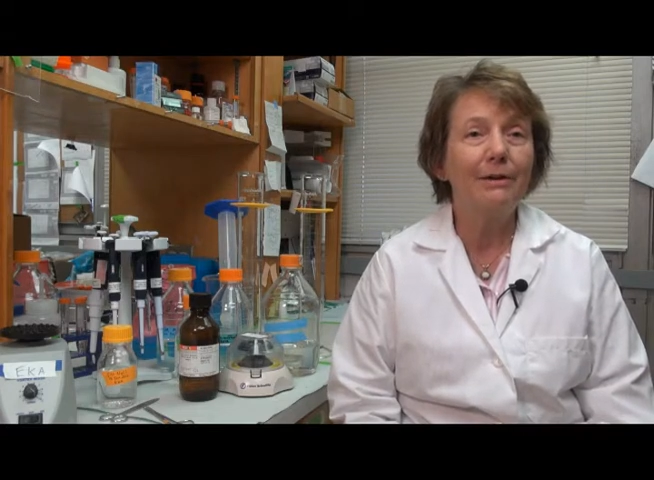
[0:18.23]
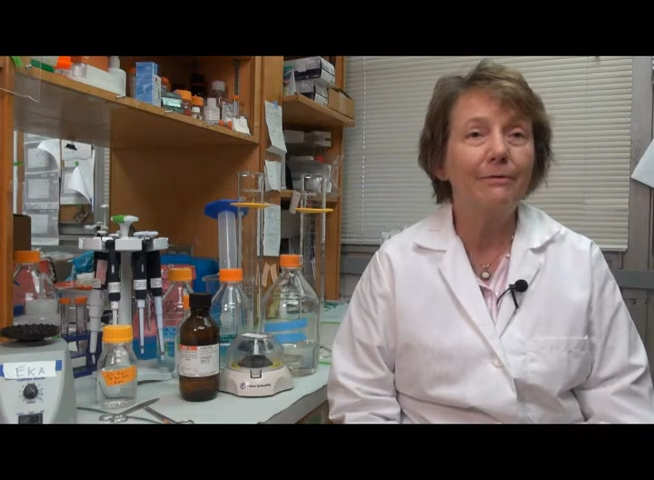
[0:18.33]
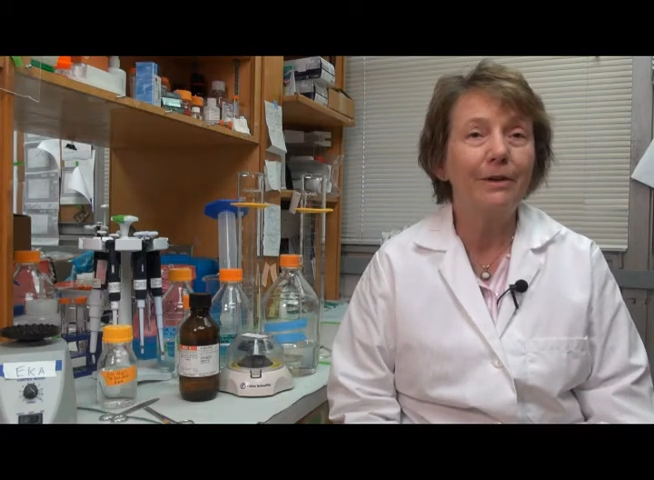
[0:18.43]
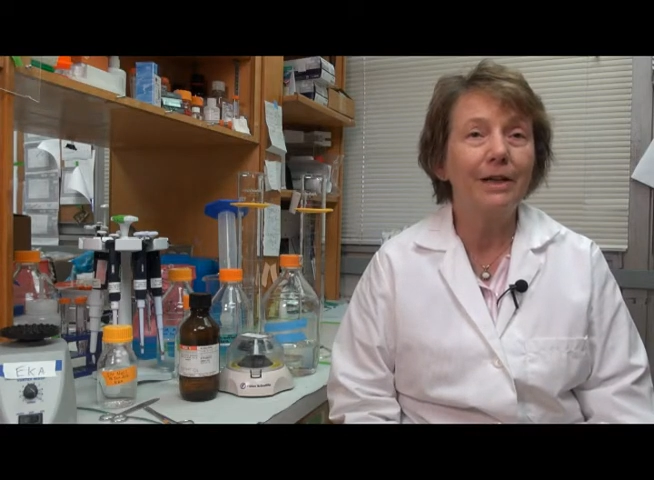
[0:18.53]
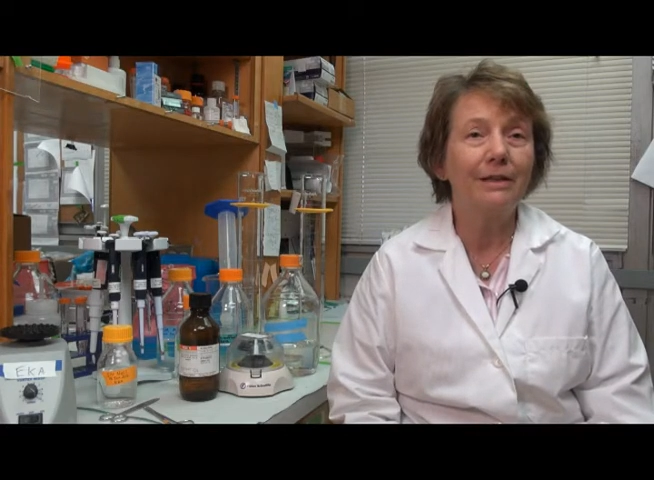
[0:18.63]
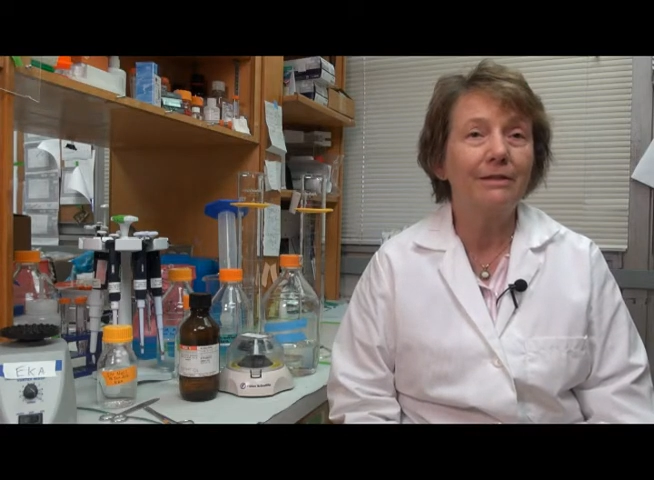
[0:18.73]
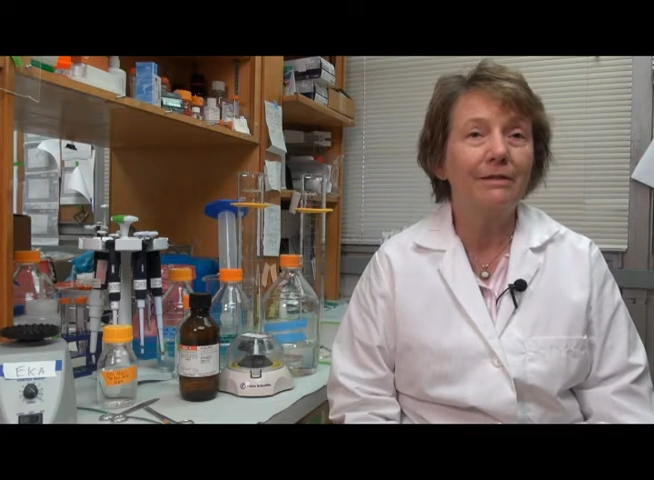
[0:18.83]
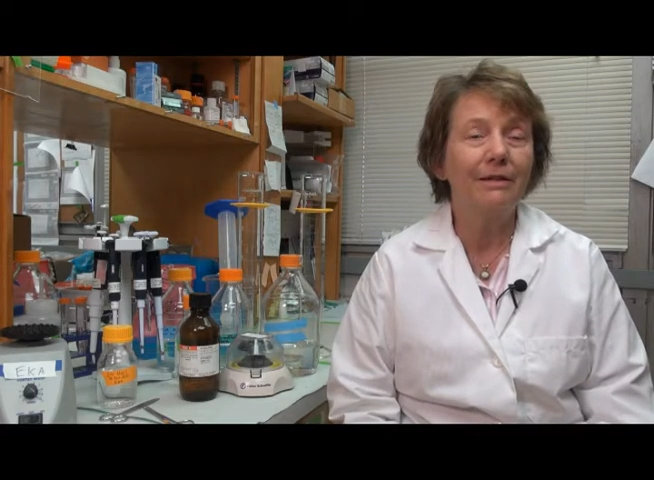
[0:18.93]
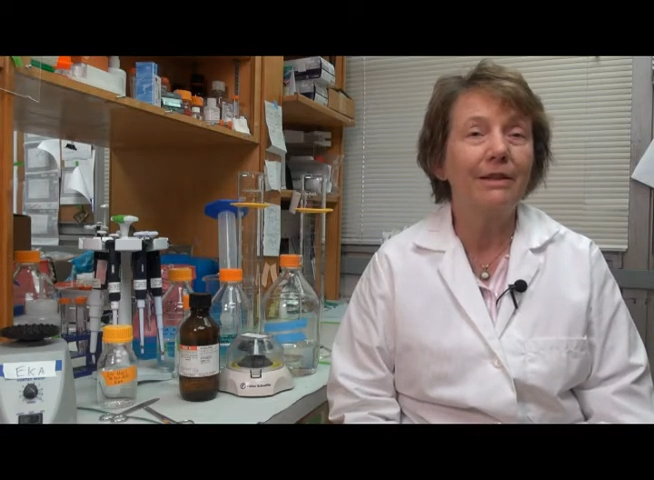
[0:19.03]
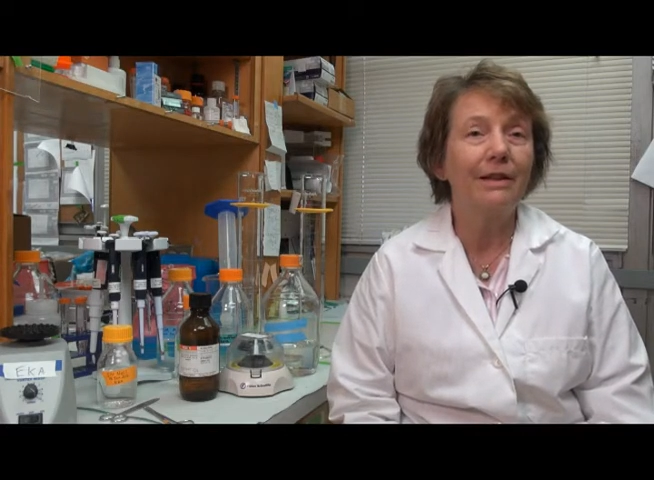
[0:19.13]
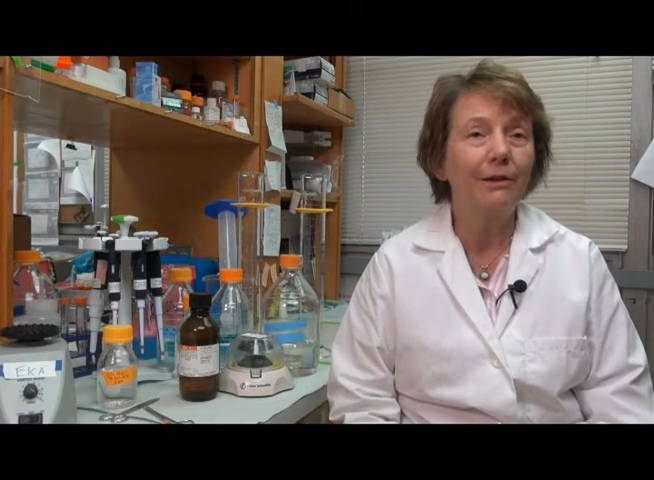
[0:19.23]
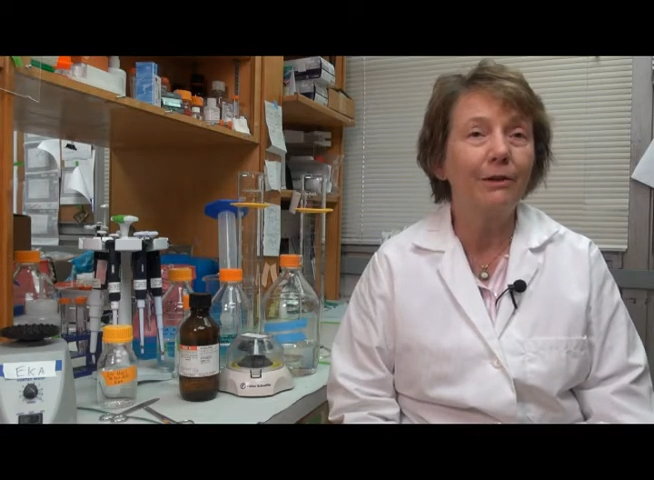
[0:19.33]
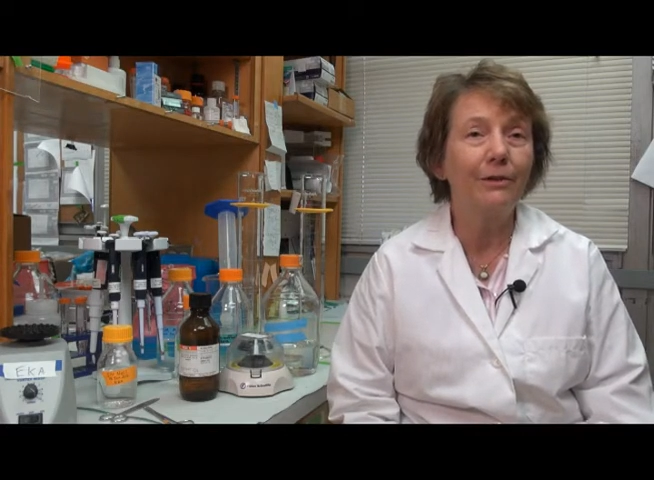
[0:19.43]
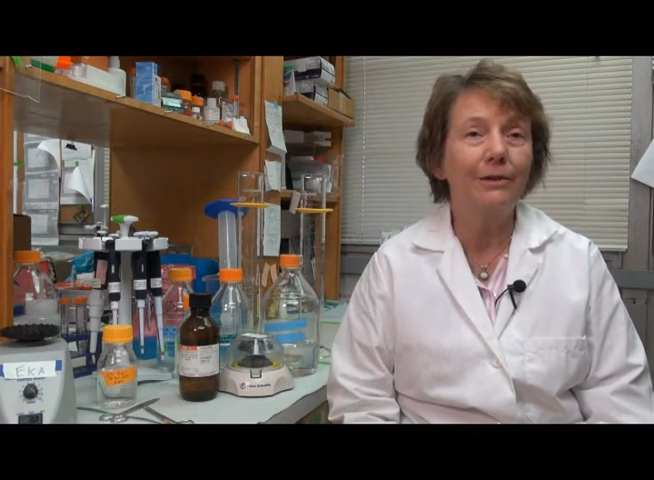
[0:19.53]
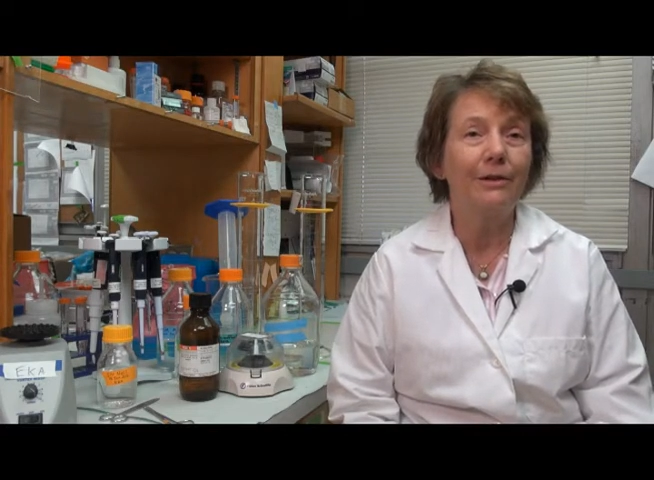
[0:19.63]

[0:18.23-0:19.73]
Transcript: affect the health